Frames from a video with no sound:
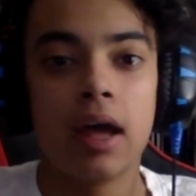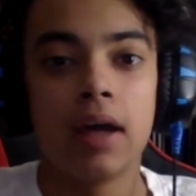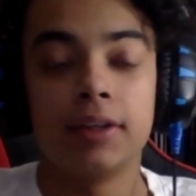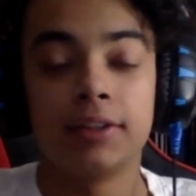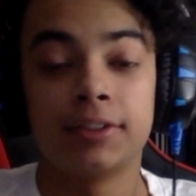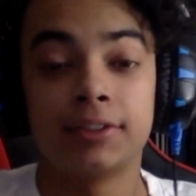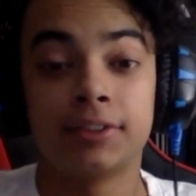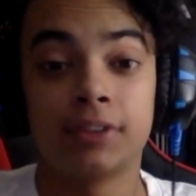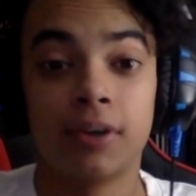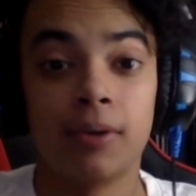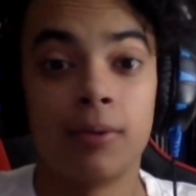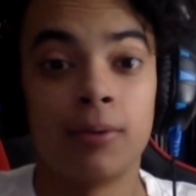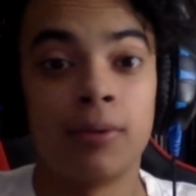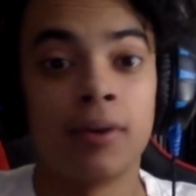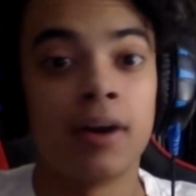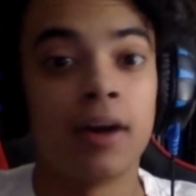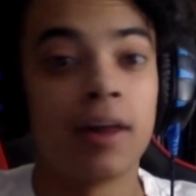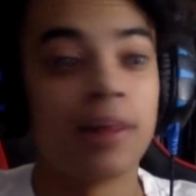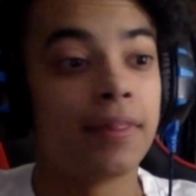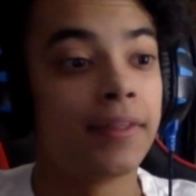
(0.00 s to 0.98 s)

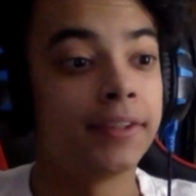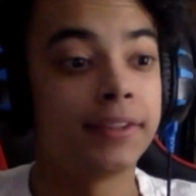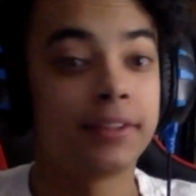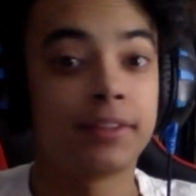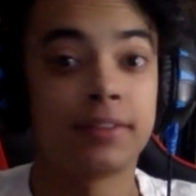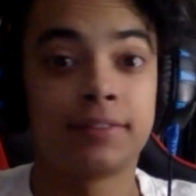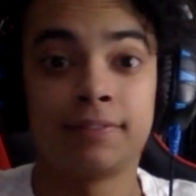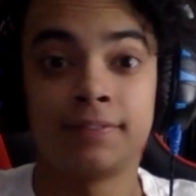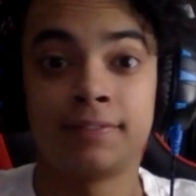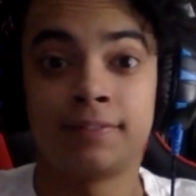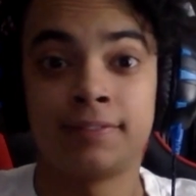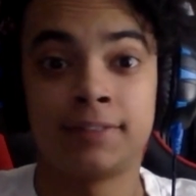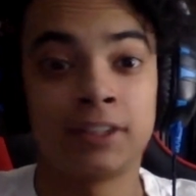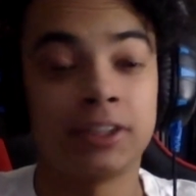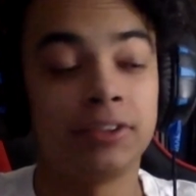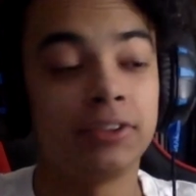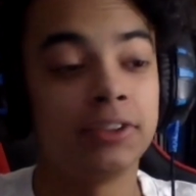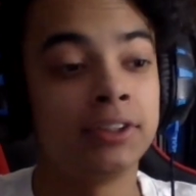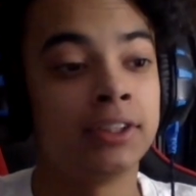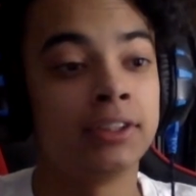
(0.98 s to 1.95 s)
So, this series